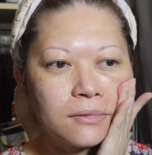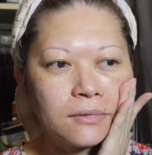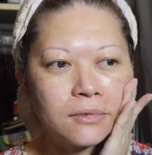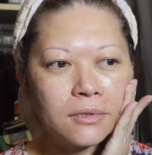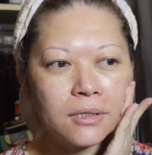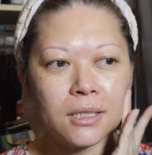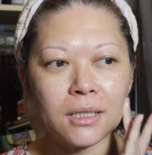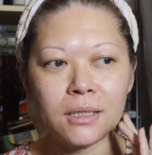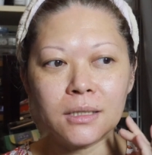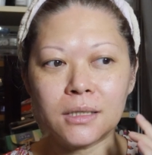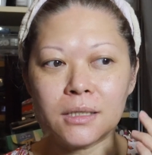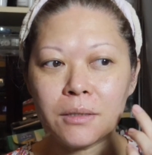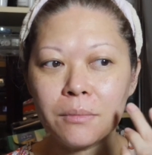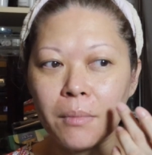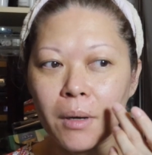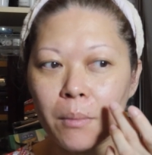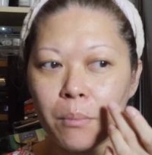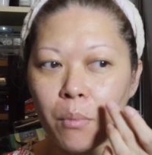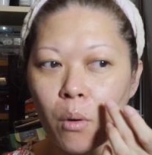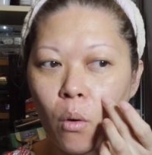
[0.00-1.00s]
You can see
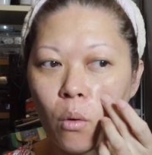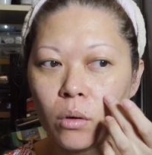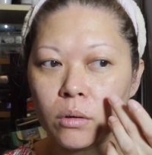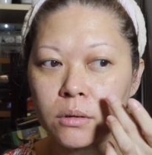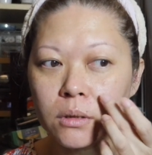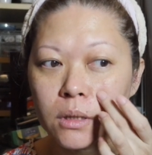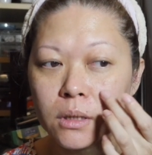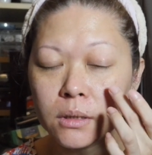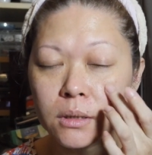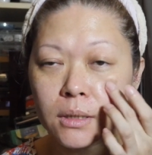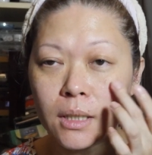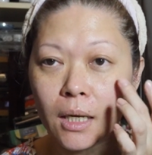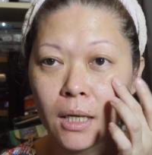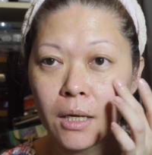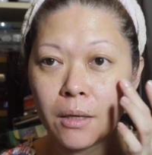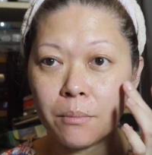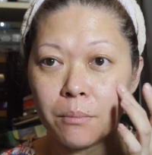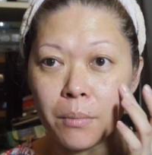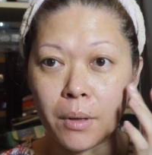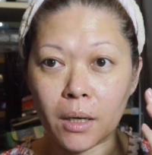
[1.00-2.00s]
my pores is
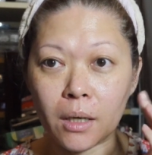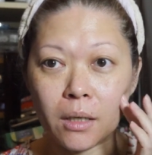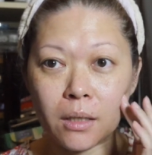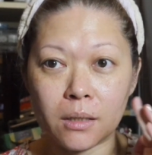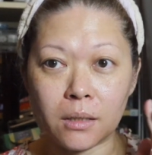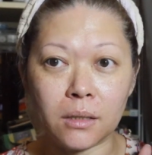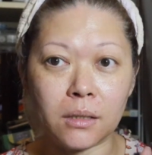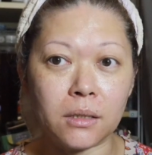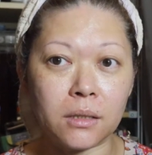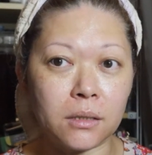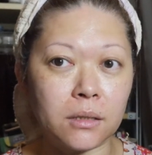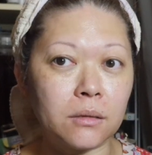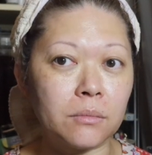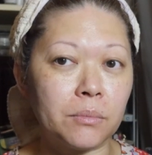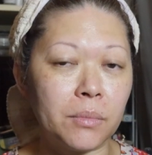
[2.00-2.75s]
getting bigger is